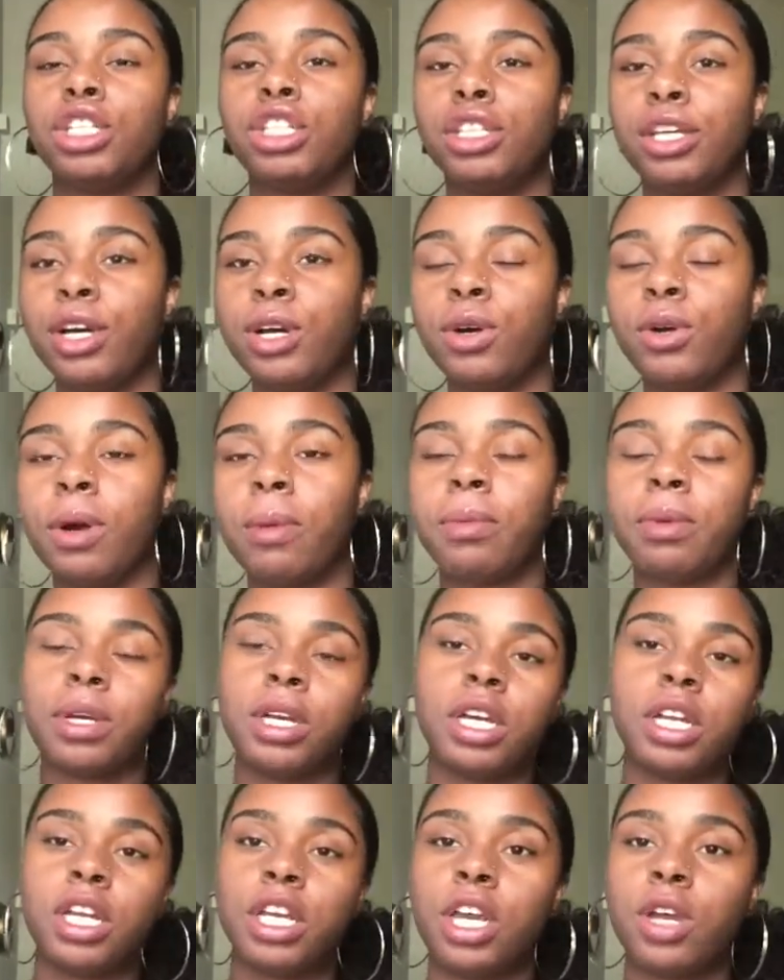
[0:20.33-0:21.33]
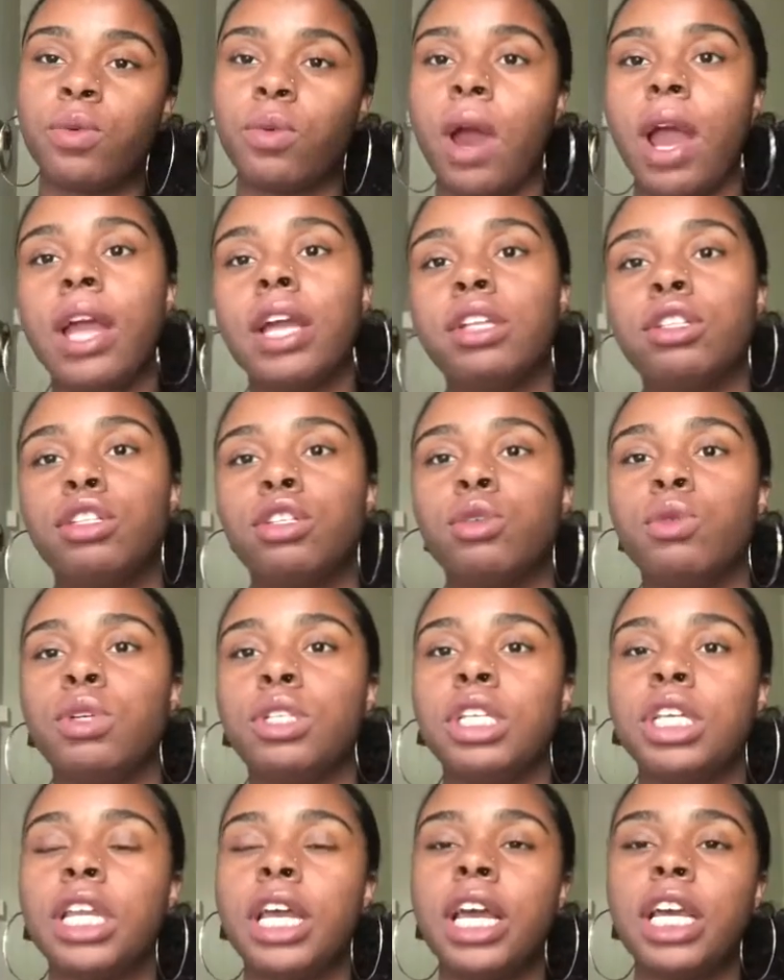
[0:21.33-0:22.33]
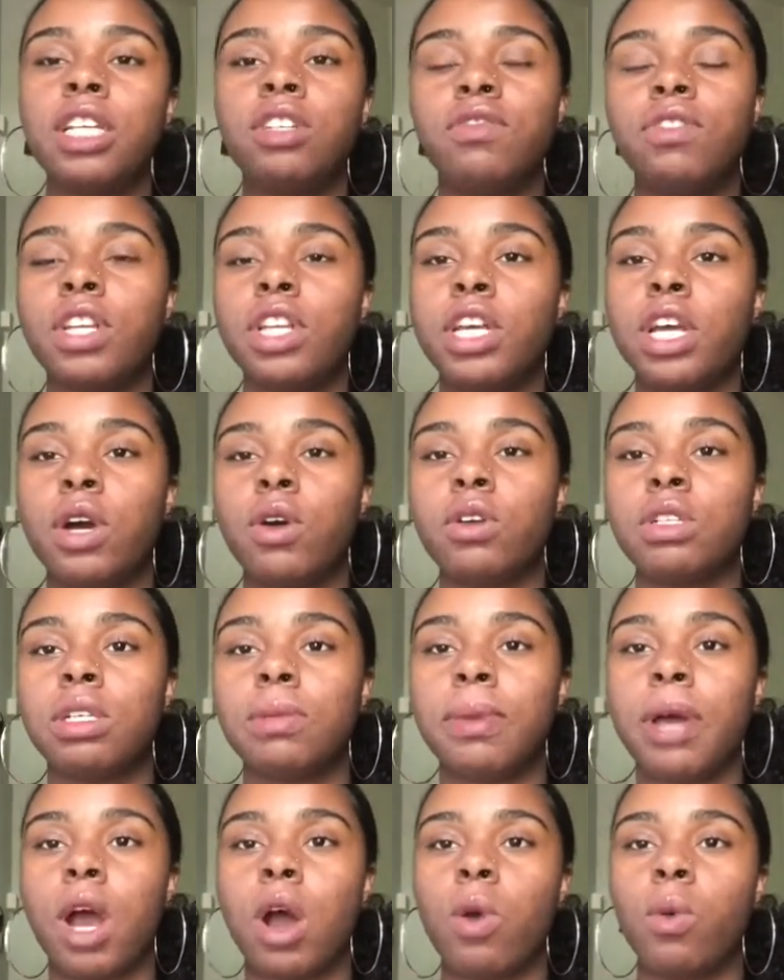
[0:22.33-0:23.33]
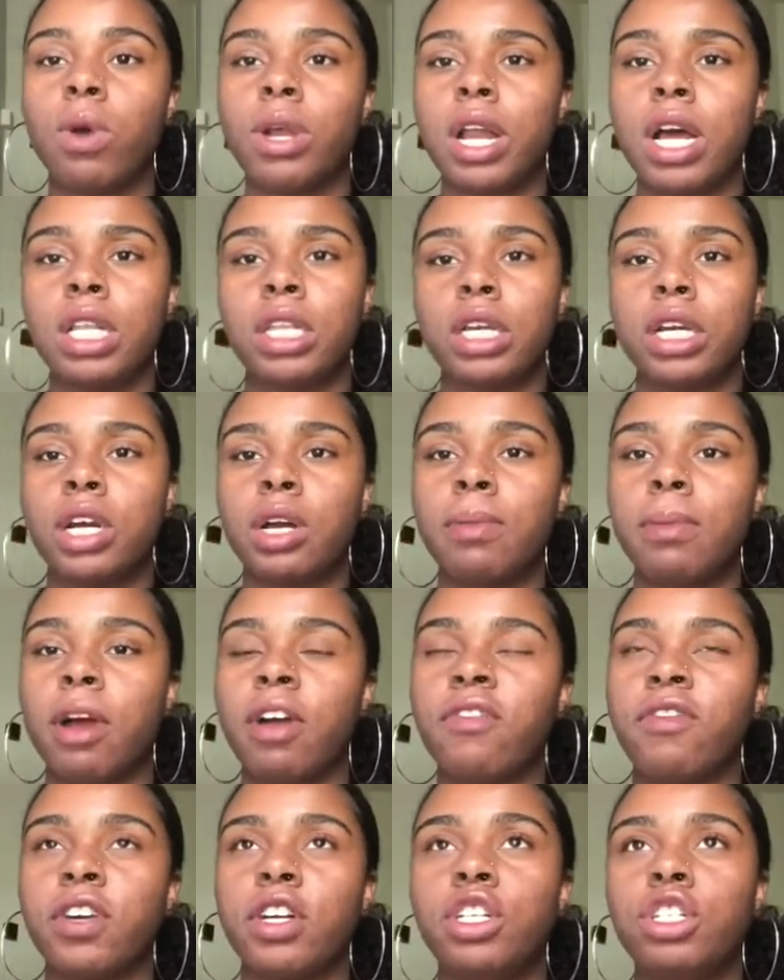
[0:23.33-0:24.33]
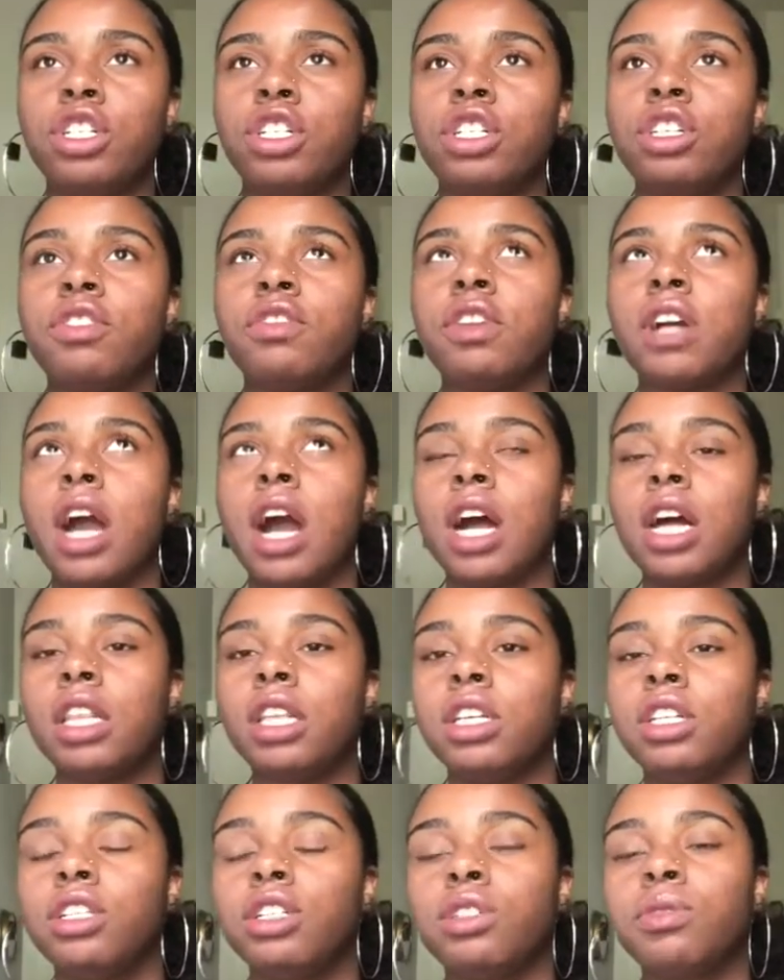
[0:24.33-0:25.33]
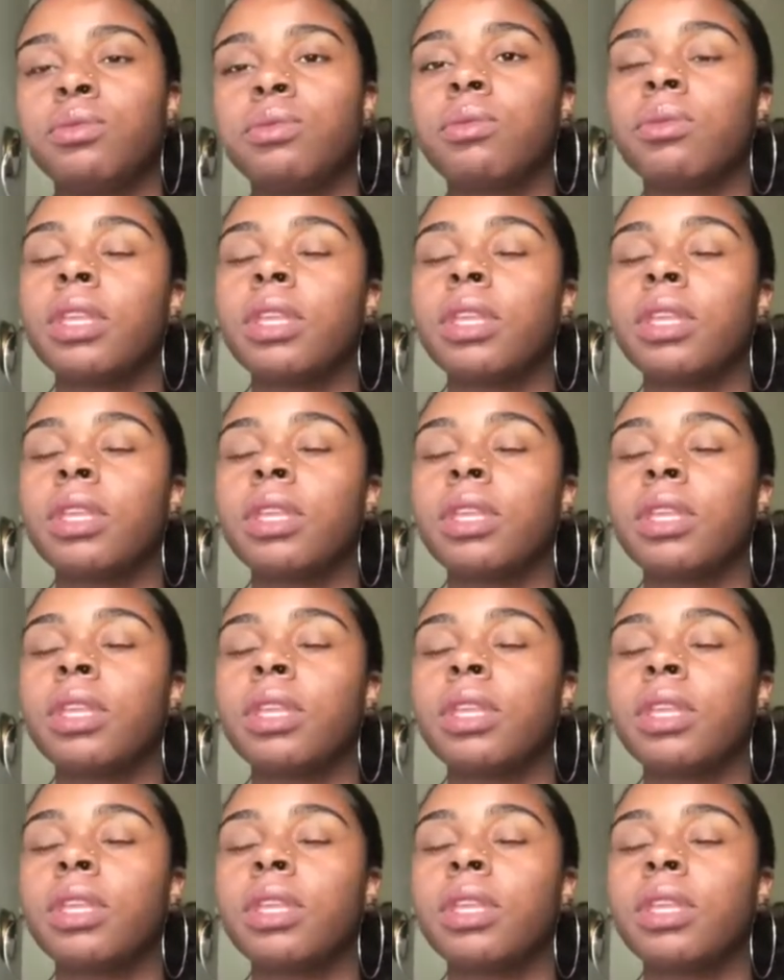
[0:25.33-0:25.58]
So I'm gonna get right into it. Today's video is about what I learned my first year of college.